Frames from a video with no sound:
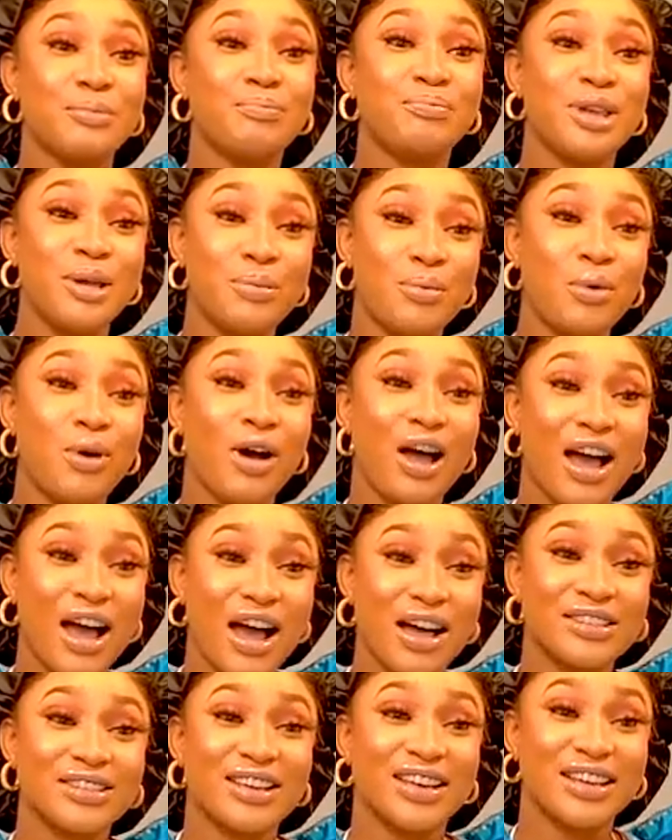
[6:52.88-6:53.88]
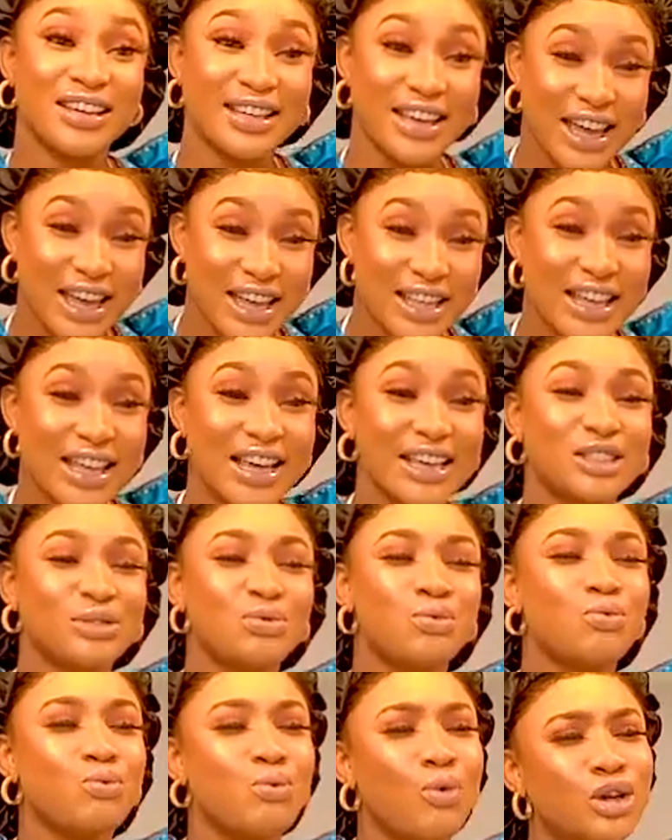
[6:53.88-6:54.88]
that people ask again
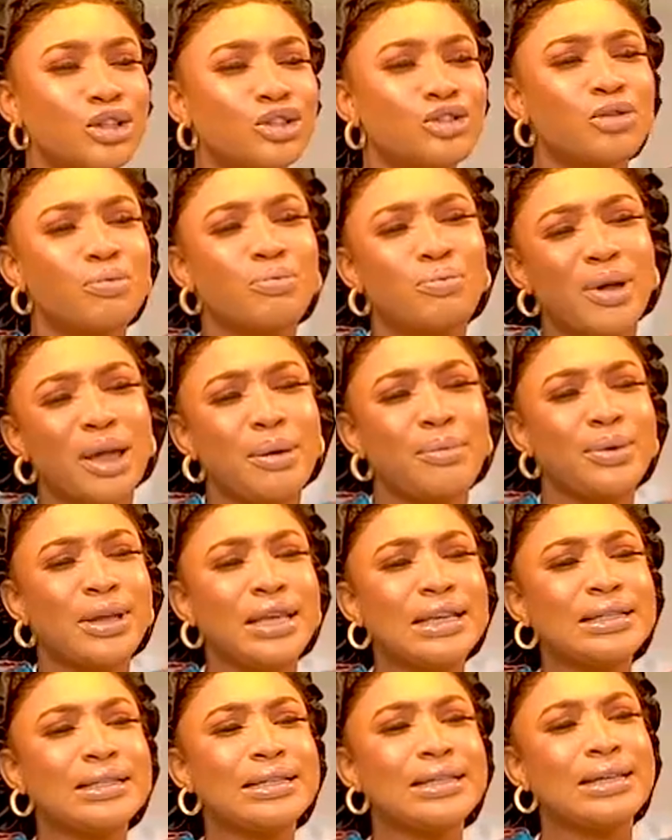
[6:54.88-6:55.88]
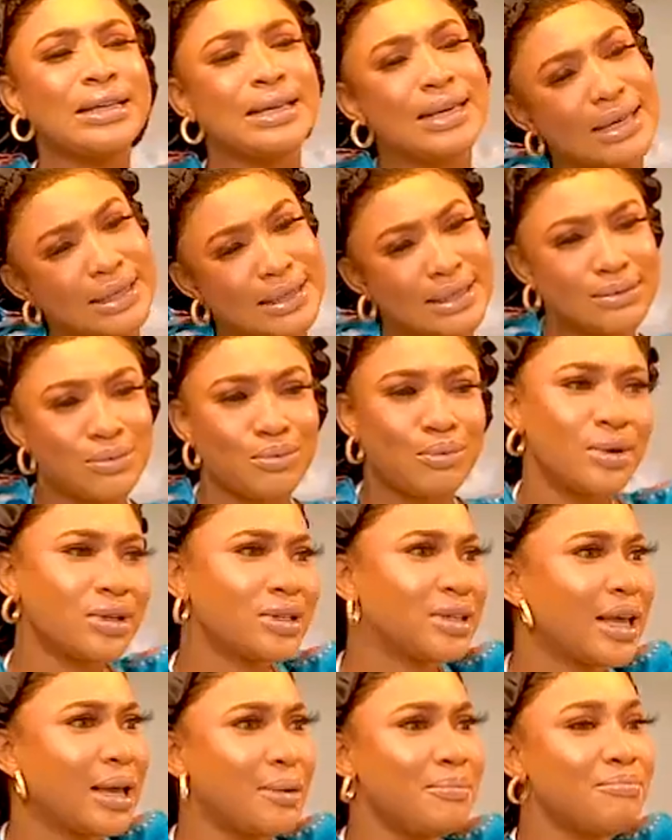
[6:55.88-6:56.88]
is what do babies eat?
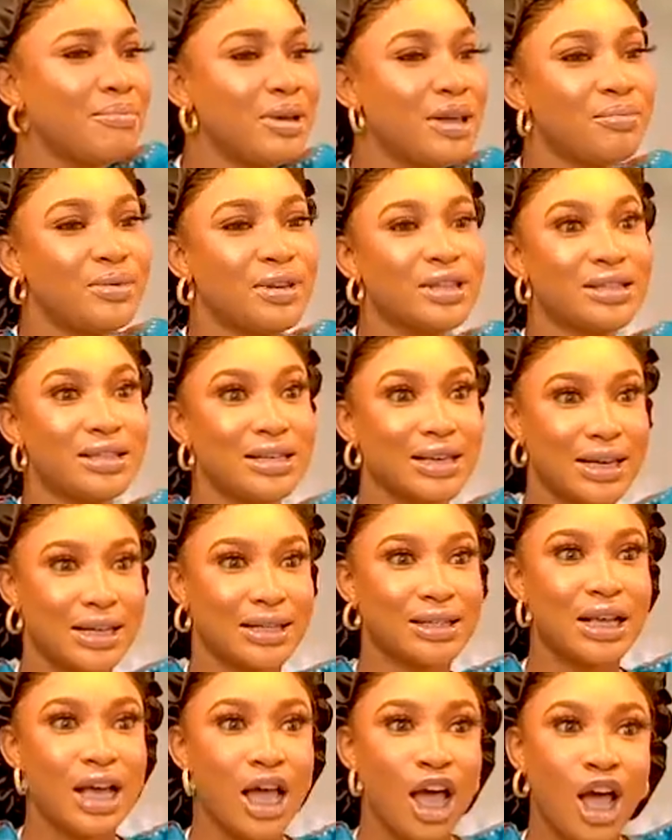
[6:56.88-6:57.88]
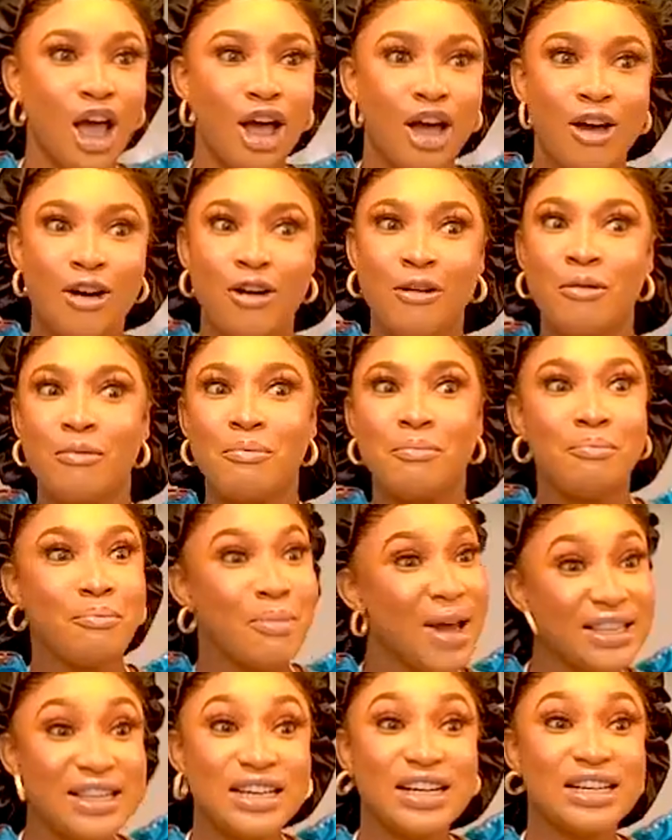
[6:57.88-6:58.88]
What can babies eat?
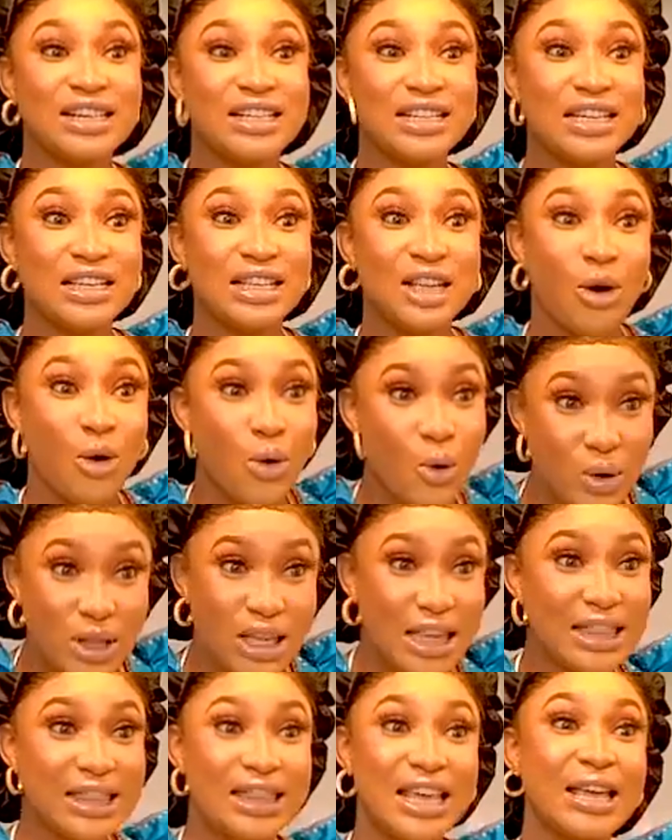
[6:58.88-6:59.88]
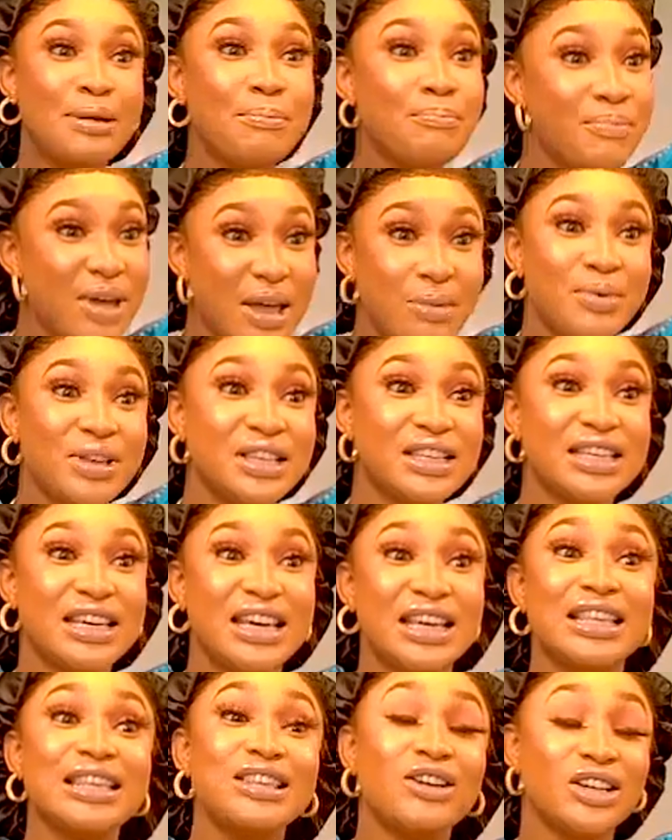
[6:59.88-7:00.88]
Medically, the only thing babies
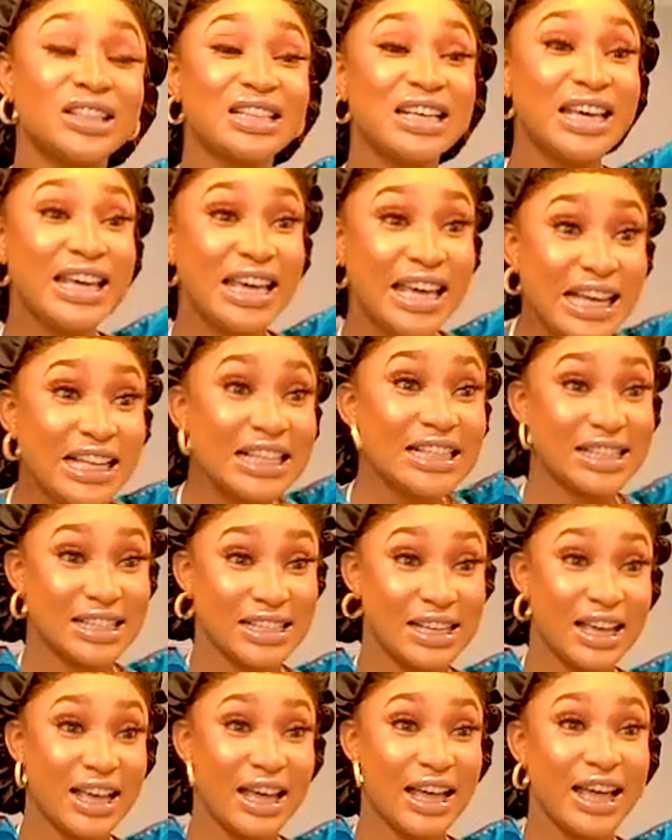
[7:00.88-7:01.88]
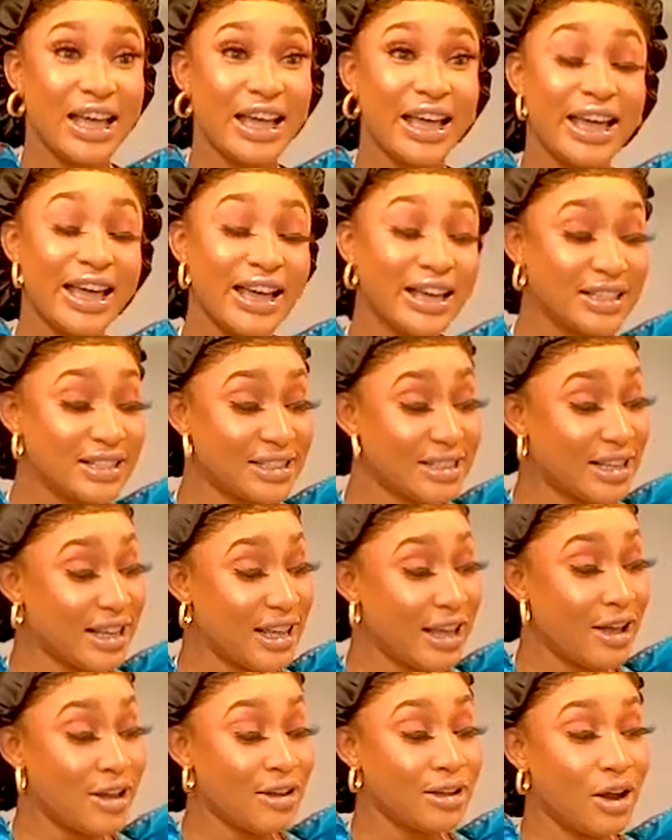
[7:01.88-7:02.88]
cannot eat is
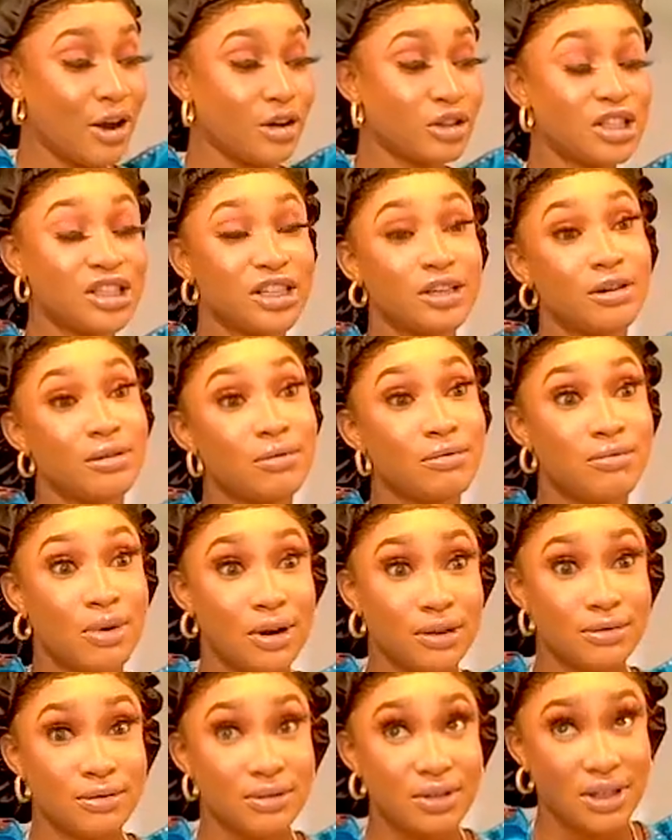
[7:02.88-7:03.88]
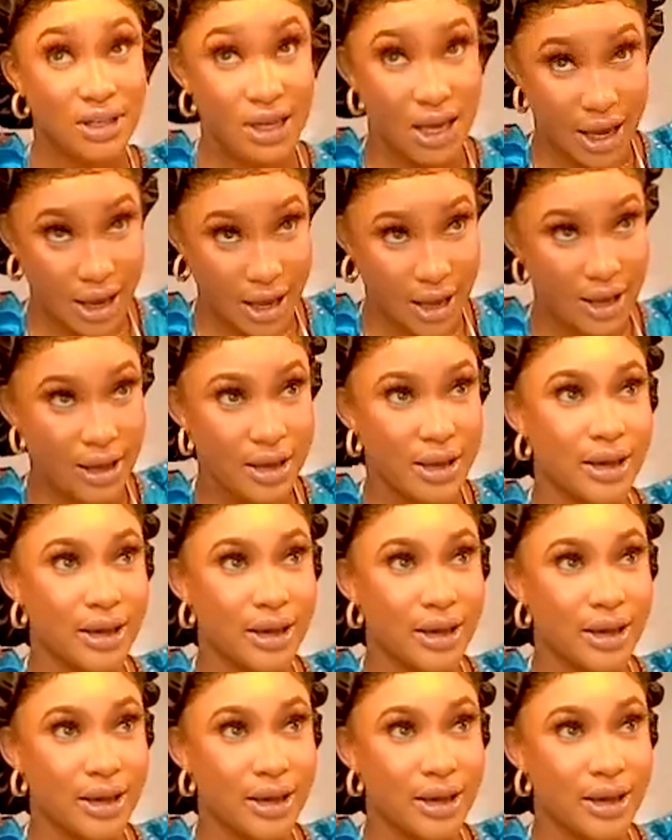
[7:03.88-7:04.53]
until one year